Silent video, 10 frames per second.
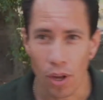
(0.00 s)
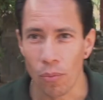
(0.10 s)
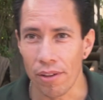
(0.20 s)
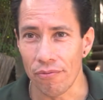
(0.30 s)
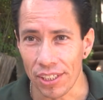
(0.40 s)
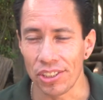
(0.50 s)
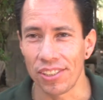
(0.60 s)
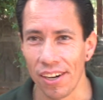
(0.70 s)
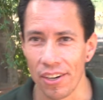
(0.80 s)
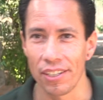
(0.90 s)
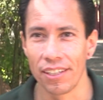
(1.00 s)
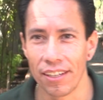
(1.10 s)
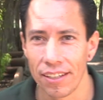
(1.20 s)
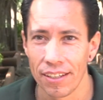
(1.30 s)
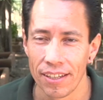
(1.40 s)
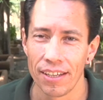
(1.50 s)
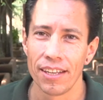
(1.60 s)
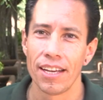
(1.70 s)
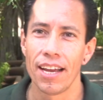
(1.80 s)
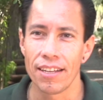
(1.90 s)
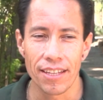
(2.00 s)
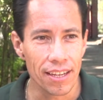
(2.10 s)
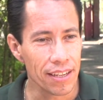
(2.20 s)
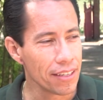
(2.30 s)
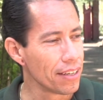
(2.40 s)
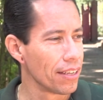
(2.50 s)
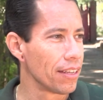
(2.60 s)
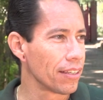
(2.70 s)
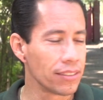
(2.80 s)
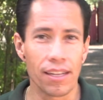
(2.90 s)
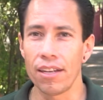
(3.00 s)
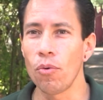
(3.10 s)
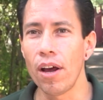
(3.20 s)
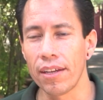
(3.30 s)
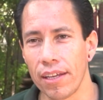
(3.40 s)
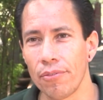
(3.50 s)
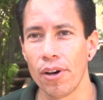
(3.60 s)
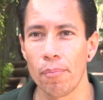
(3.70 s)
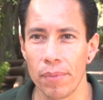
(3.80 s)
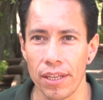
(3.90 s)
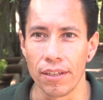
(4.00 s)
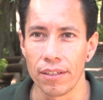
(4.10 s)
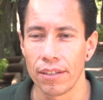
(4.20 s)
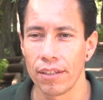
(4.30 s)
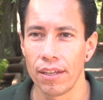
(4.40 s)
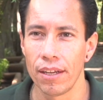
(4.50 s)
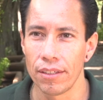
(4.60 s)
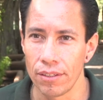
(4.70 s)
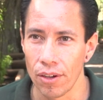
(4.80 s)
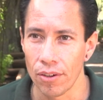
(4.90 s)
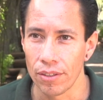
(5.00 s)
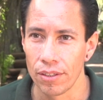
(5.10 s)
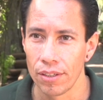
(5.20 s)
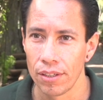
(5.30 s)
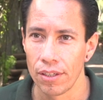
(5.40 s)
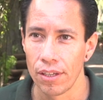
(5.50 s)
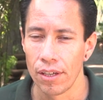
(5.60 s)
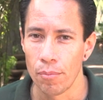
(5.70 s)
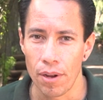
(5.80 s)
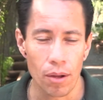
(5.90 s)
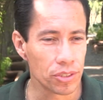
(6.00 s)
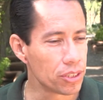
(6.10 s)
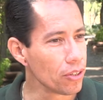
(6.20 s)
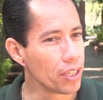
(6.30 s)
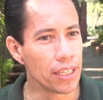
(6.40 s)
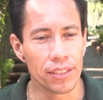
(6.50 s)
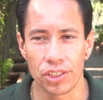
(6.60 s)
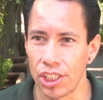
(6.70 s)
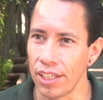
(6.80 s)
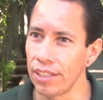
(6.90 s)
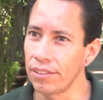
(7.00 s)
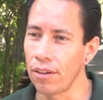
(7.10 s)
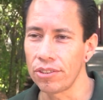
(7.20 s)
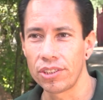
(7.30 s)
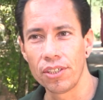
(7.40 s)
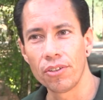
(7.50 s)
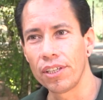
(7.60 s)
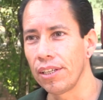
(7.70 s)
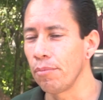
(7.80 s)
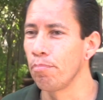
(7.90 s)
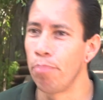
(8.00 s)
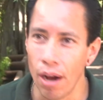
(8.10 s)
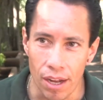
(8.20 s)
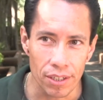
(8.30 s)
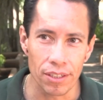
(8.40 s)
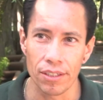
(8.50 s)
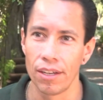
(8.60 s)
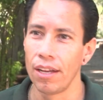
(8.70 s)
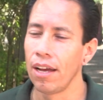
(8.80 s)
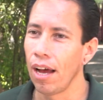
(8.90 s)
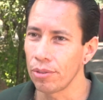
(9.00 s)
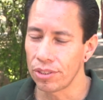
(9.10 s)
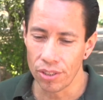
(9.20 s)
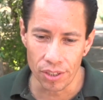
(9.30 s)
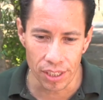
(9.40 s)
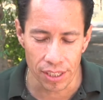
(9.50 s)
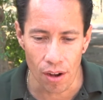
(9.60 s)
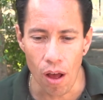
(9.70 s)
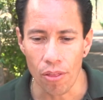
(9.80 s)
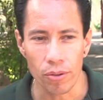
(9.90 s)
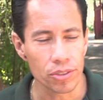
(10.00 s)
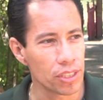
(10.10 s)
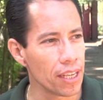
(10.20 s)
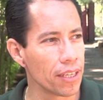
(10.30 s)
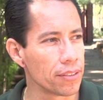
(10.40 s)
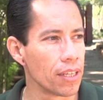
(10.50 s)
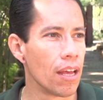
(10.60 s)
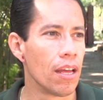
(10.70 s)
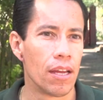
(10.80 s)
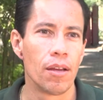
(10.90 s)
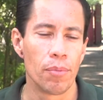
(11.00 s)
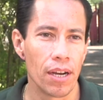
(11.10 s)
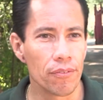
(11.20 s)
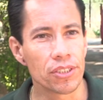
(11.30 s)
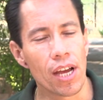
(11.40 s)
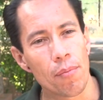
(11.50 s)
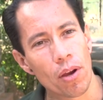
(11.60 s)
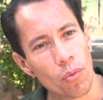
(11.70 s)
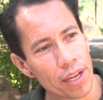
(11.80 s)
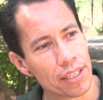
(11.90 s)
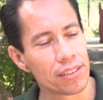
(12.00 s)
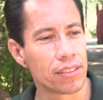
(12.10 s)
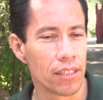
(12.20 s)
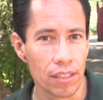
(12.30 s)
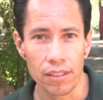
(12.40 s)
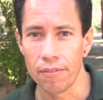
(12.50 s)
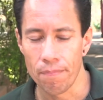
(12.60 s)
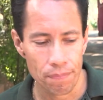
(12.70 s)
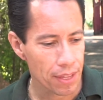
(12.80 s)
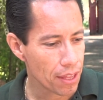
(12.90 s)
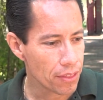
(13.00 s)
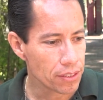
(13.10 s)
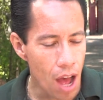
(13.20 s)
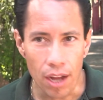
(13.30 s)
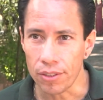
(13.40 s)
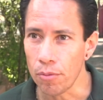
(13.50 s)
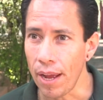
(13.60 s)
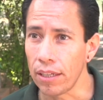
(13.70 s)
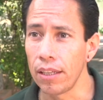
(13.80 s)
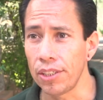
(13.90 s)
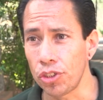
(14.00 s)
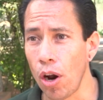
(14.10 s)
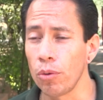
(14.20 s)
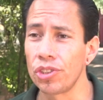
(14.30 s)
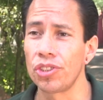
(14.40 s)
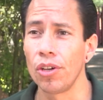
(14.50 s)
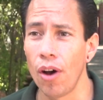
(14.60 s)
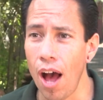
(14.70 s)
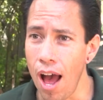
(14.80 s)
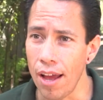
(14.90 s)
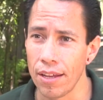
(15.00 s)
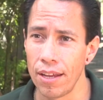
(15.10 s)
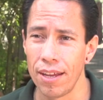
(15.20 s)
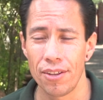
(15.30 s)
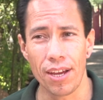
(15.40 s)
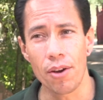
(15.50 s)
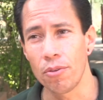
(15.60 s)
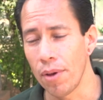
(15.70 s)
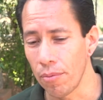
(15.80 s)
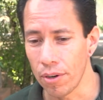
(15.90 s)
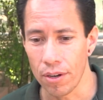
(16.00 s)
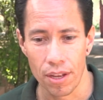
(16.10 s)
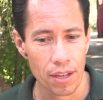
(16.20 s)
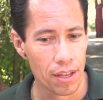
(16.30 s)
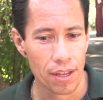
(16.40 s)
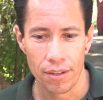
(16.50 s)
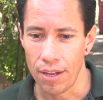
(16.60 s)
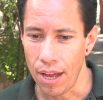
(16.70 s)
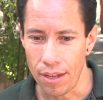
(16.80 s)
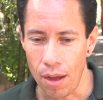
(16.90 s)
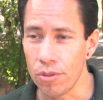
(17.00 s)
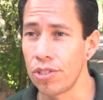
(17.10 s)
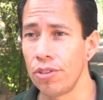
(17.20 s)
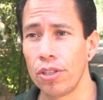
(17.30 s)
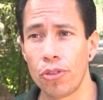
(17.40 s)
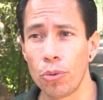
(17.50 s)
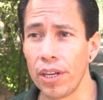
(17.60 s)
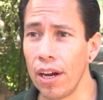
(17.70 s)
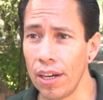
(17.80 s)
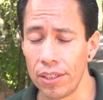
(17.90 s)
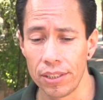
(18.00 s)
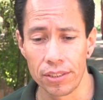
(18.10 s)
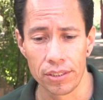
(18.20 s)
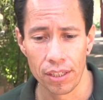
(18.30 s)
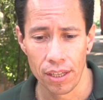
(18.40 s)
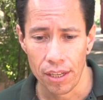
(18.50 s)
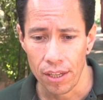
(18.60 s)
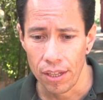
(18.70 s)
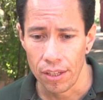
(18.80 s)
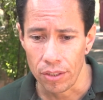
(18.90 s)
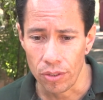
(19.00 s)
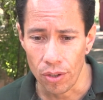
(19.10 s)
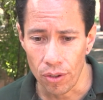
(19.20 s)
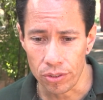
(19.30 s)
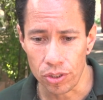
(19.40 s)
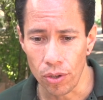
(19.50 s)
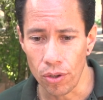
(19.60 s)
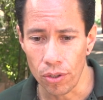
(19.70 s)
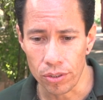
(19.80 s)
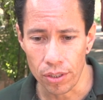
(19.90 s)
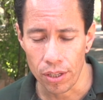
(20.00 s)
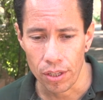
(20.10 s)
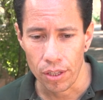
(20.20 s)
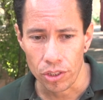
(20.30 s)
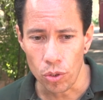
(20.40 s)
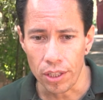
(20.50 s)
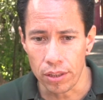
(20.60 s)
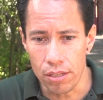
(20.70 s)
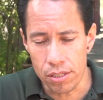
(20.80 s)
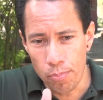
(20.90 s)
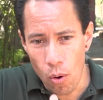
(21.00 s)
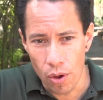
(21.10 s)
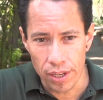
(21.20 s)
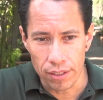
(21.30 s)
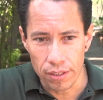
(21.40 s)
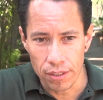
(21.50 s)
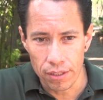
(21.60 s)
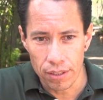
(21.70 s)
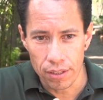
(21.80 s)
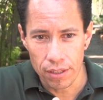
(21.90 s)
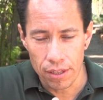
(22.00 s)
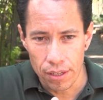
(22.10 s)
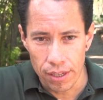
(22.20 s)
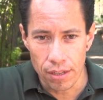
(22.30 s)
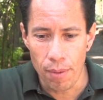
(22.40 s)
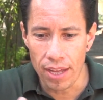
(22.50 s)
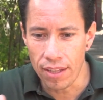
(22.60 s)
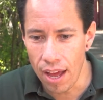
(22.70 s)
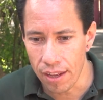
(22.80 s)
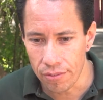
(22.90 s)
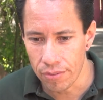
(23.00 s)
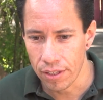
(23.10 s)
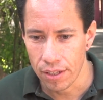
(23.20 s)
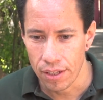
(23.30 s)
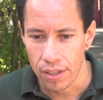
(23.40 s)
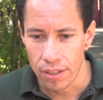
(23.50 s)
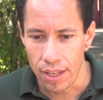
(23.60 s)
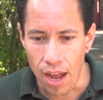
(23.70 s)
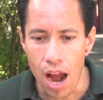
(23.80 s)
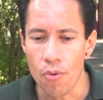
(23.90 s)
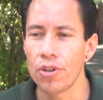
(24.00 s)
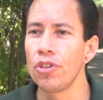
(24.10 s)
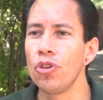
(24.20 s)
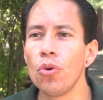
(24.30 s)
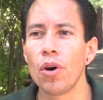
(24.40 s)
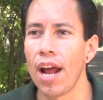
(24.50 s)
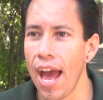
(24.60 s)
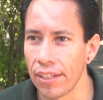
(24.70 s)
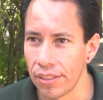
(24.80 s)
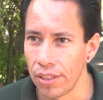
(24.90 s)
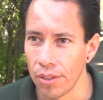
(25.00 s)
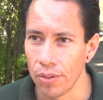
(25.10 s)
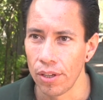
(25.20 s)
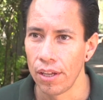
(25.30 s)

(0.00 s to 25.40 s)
I went vegetarian. And then, because I didn't want to give up meat, you know, but I was still eating cheese. I was still eating butter. I was still eating all those things. But every time I went to the doctor, my cholesterol was still high. You got to remember, I was in the 300s, you know, so at this point in my life, like I already knew what I had to do.